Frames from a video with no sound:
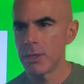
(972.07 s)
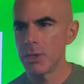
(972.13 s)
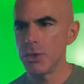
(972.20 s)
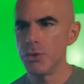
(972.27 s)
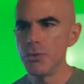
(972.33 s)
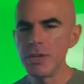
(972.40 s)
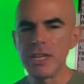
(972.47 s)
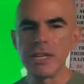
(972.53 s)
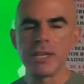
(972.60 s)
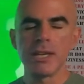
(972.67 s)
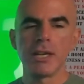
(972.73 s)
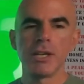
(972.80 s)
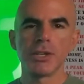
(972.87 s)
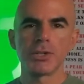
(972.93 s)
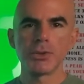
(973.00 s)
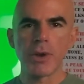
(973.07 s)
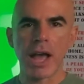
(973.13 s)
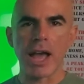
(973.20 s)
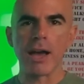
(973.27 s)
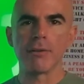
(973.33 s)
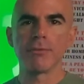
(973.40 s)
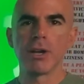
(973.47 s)
You need to
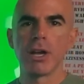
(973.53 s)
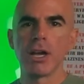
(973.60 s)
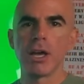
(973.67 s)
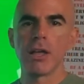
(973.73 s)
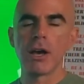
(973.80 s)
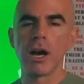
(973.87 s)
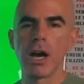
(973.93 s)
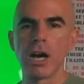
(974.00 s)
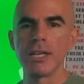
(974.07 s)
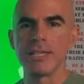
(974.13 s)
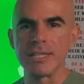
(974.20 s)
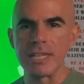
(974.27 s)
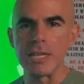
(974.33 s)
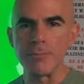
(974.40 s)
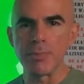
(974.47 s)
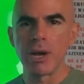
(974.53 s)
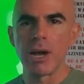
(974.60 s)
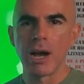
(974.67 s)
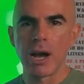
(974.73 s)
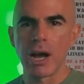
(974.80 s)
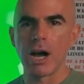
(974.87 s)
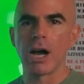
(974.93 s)
have a deep
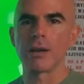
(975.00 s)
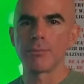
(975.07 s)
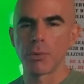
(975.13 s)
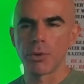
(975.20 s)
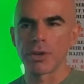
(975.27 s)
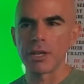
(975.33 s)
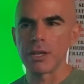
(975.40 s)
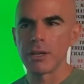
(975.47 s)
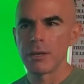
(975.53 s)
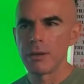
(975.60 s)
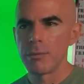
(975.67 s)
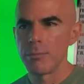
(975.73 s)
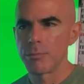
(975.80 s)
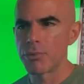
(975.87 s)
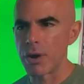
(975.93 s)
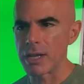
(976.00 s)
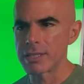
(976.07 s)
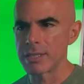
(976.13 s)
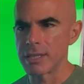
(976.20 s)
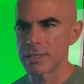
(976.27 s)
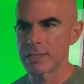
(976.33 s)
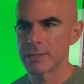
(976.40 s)
onboarding
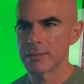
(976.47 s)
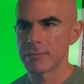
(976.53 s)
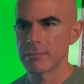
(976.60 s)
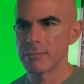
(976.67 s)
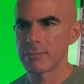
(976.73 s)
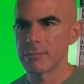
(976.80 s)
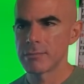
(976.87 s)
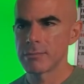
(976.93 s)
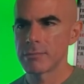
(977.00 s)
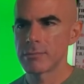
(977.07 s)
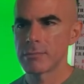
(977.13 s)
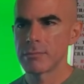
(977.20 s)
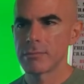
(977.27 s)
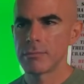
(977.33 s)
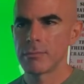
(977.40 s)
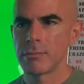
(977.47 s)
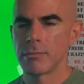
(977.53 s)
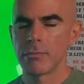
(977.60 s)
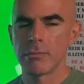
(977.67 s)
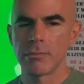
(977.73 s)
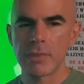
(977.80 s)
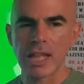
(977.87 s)
process.
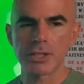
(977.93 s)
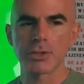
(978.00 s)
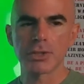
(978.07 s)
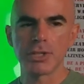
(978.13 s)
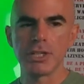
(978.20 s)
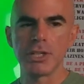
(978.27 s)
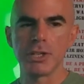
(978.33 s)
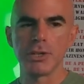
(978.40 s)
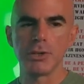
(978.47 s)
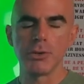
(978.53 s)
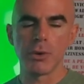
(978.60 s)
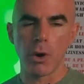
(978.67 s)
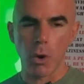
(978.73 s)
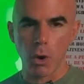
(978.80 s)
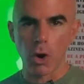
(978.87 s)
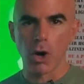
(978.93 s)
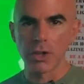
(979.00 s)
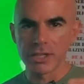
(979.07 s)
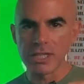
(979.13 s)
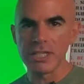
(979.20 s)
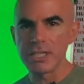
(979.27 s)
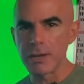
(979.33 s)
That's what you need to do. All
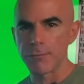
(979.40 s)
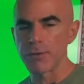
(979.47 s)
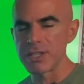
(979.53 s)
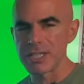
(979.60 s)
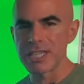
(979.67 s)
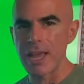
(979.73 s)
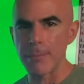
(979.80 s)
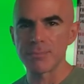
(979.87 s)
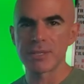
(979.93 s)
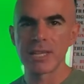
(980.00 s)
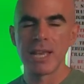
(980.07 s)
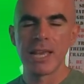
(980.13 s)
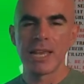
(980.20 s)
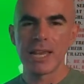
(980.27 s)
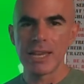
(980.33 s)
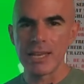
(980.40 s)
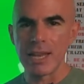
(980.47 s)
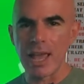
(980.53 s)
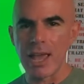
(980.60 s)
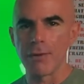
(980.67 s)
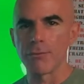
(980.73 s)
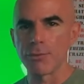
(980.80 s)
these different steps in
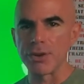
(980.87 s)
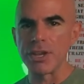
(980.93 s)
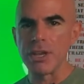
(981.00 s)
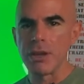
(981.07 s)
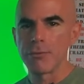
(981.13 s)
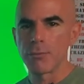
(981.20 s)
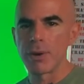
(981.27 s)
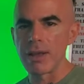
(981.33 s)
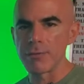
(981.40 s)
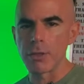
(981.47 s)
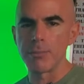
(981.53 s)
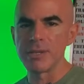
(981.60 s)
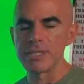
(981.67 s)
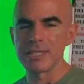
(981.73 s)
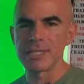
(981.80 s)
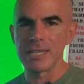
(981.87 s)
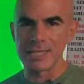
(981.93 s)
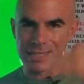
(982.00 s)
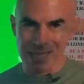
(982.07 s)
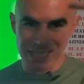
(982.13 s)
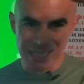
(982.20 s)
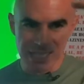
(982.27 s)
every whatever the business
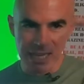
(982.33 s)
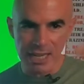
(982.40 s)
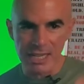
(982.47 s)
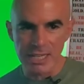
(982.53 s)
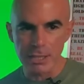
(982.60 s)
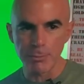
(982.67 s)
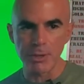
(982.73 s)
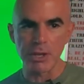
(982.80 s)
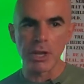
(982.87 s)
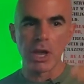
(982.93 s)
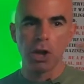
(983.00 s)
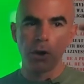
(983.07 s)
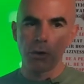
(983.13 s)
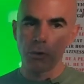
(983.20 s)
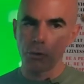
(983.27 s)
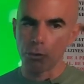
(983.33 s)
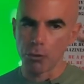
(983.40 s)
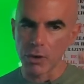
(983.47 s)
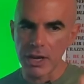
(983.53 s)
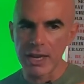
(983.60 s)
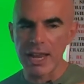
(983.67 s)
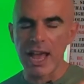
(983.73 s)
is. This need, it needs to be
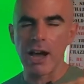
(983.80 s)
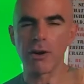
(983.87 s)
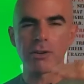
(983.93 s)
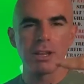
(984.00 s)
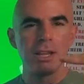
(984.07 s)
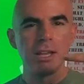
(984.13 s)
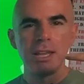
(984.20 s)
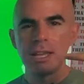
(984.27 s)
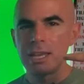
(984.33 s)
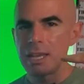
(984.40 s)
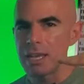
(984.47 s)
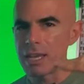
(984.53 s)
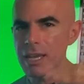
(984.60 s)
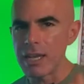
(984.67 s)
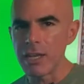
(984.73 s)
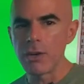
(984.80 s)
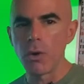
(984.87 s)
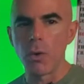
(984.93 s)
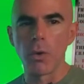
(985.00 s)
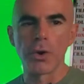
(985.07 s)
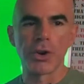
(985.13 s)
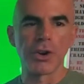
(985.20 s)
written out in
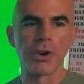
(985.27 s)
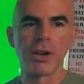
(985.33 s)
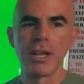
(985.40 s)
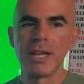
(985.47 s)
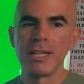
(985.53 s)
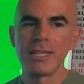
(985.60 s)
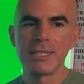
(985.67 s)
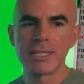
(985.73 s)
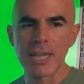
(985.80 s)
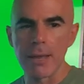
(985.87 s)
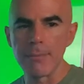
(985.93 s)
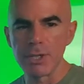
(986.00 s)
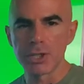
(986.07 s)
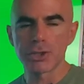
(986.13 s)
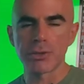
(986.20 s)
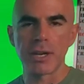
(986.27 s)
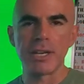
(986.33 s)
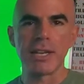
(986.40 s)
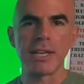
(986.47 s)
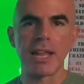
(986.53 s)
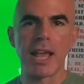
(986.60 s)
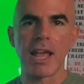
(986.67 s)
order,
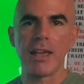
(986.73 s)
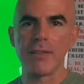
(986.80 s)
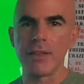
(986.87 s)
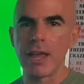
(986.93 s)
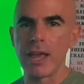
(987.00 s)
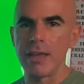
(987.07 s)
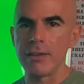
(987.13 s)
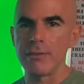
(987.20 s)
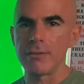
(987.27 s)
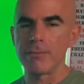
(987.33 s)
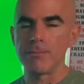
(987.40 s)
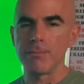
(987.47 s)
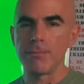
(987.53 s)
demonstrated, and and